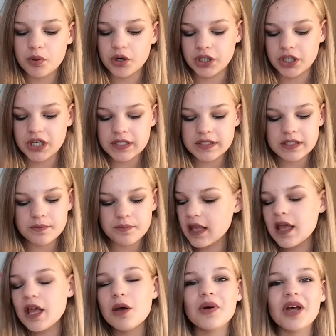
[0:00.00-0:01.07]
products.
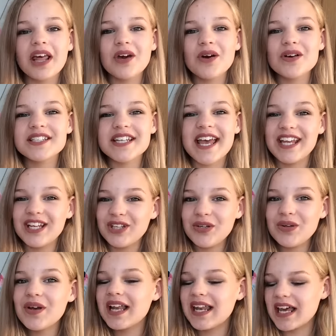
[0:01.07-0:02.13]
But I got a
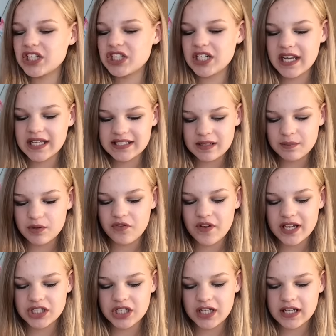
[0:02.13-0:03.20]
new Collection Lasting
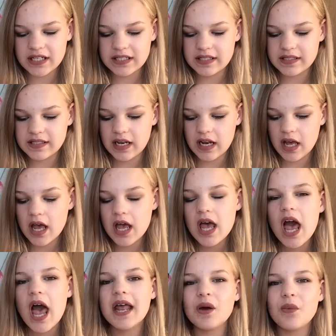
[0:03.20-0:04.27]
Perfection Concealer,
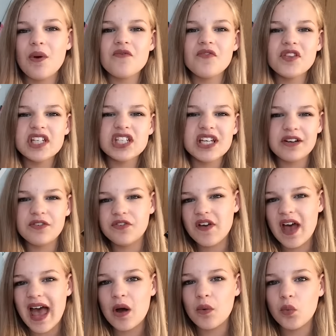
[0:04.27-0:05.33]
and I went for the shade
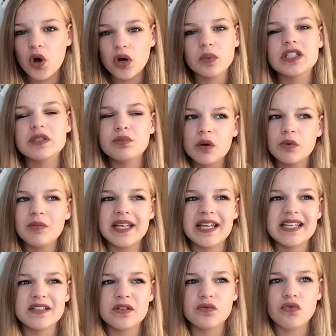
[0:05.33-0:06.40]
Fair One, which probably
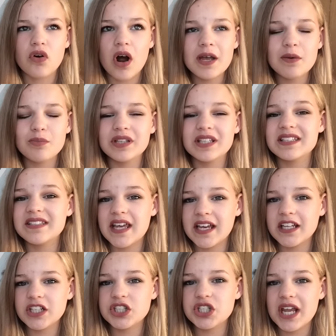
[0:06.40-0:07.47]
isn't right, but the
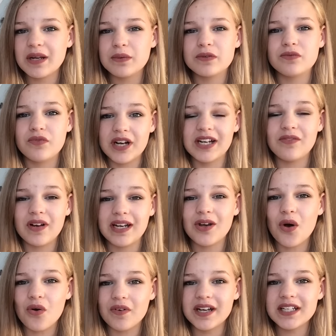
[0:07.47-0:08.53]
second shade was really,
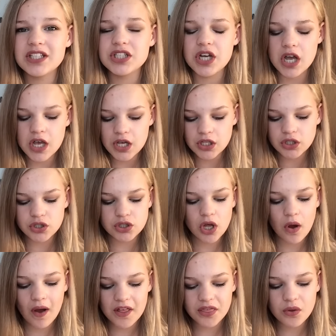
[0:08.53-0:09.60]
really orange.
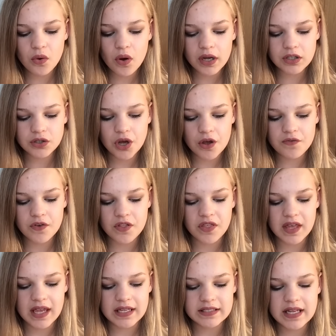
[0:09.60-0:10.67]
So I thought I'd go for
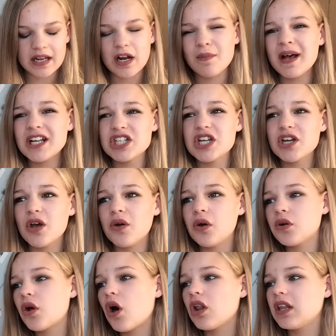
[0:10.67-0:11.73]
this, and I'm actually
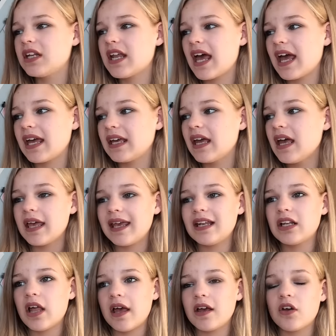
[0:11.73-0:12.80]
going on holiday
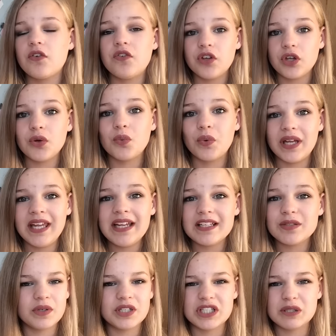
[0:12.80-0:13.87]
in like a few
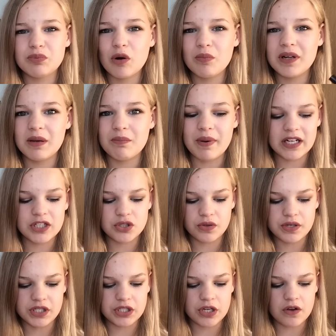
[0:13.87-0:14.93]
weeks, which is probably a bad
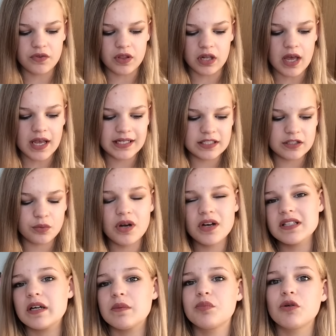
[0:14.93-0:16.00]
choice to go for the lightest one
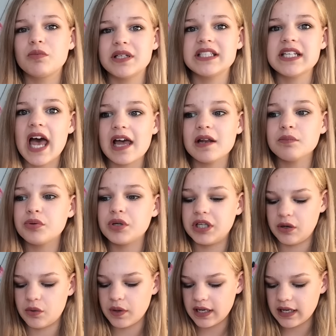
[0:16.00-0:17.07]
because I'll probably tan
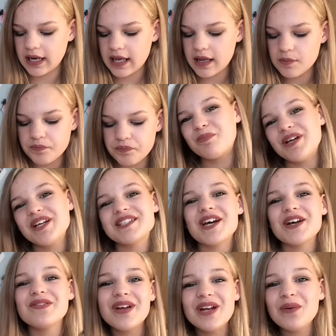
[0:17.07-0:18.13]
pretty quickly. But
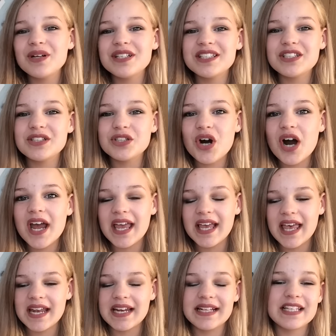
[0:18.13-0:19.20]
I really wanted to try it
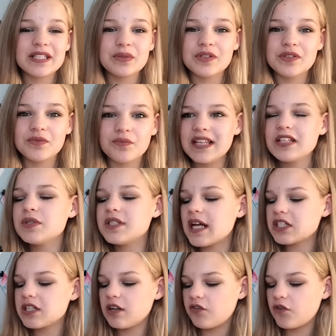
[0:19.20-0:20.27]
again, and this was
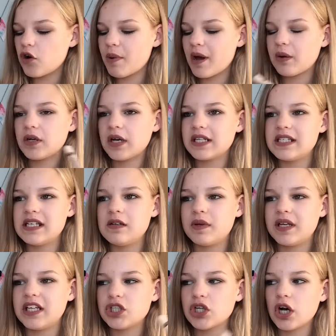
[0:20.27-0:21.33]
actually £4.19,
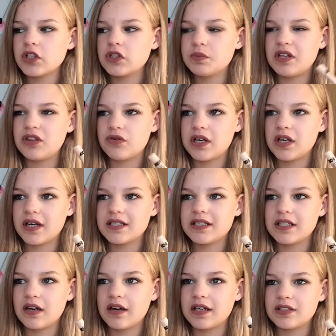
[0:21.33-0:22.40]
but he charged me
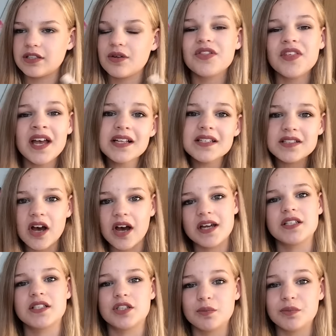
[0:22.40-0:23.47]
£3.99, so thanks
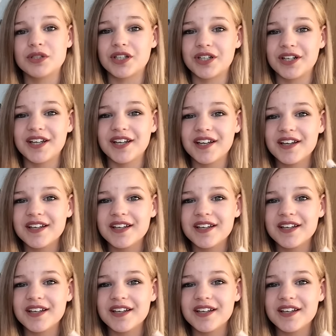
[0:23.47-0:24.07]
guy, Superdrug.